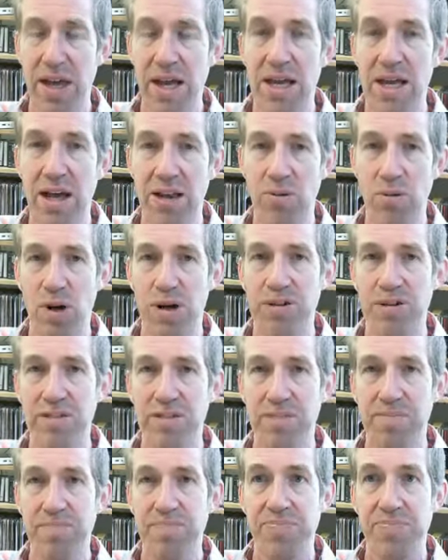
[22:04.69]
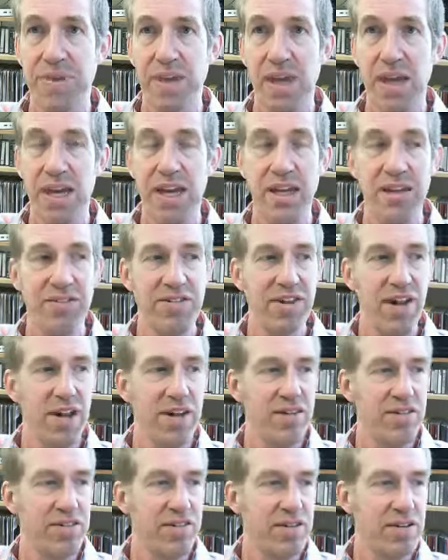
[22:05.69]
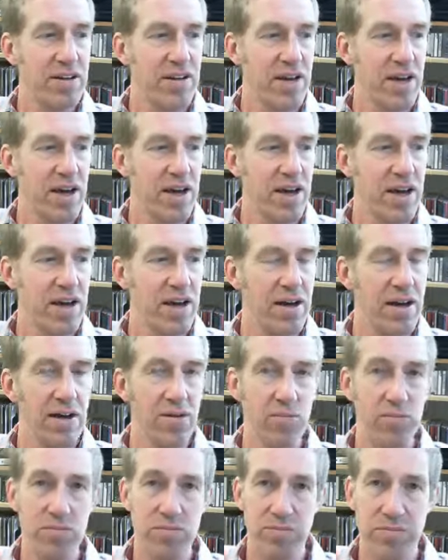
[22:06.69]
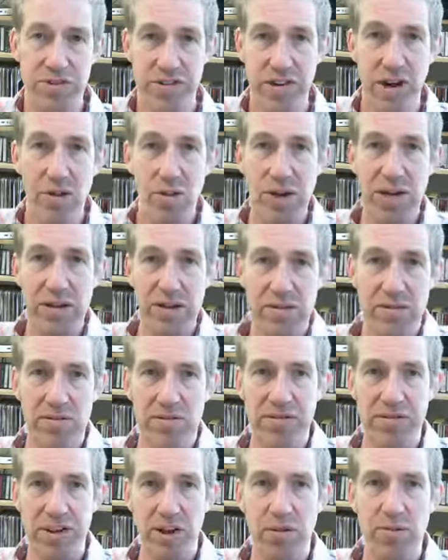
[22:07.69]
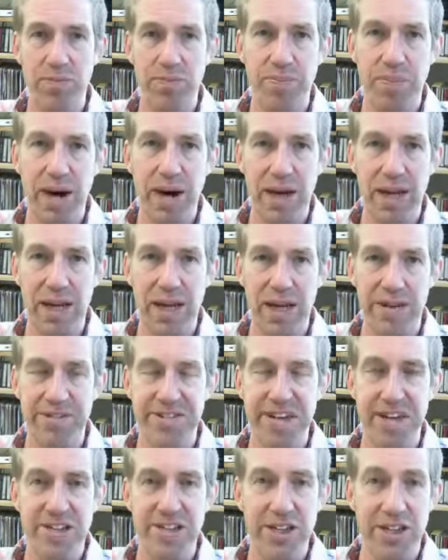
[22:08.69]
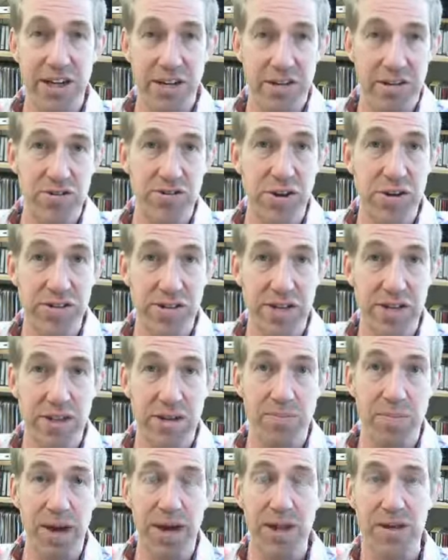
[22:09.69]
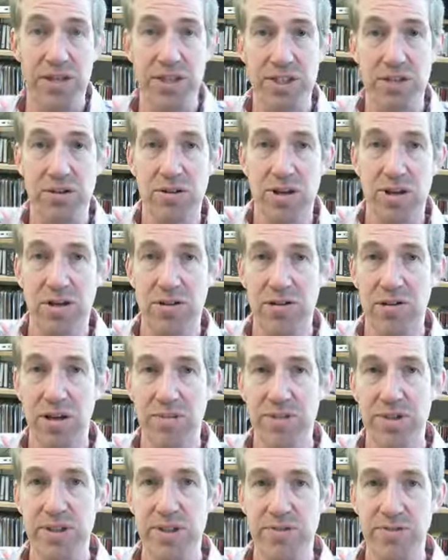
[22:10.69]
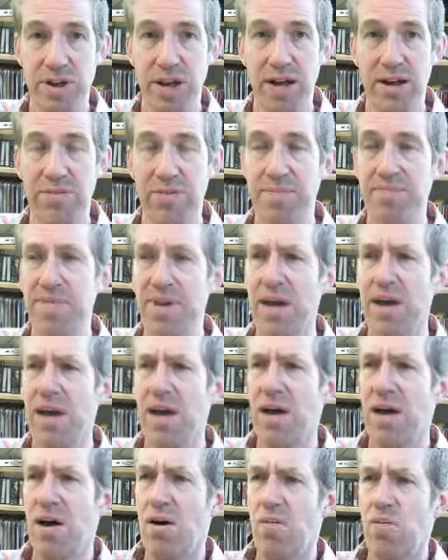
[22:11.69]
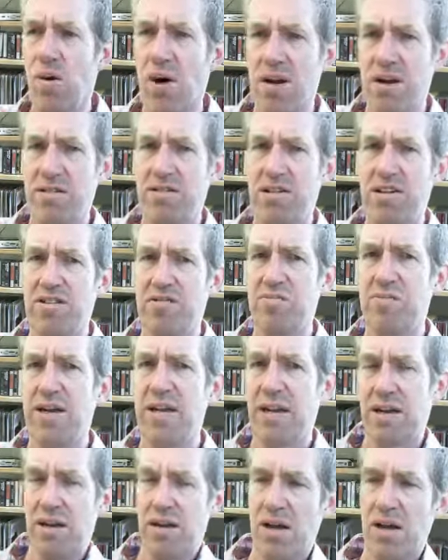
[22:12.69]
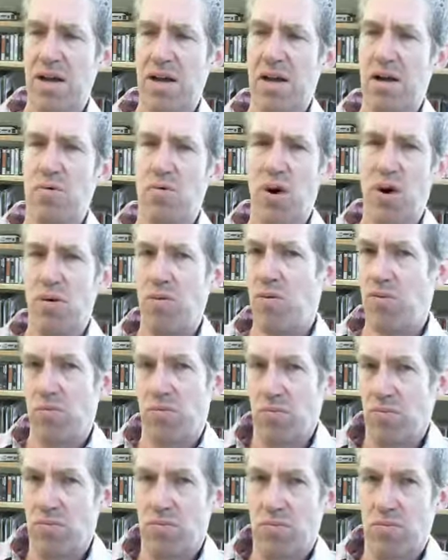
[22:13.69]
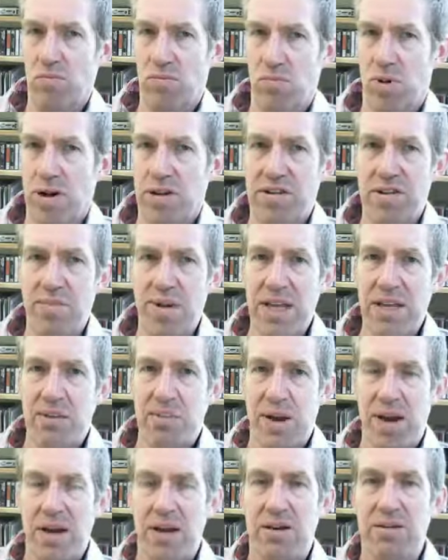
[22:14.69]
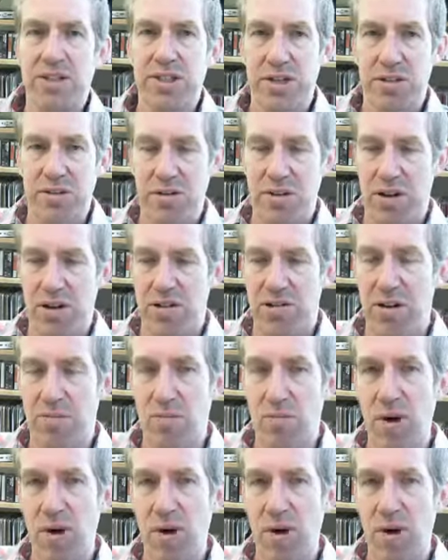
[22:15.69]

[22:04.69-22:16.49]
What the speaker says: In other words, he says, so by extension, he's interested in the biological conception of life. What does this mean? Well, what does he mean, the biological concept?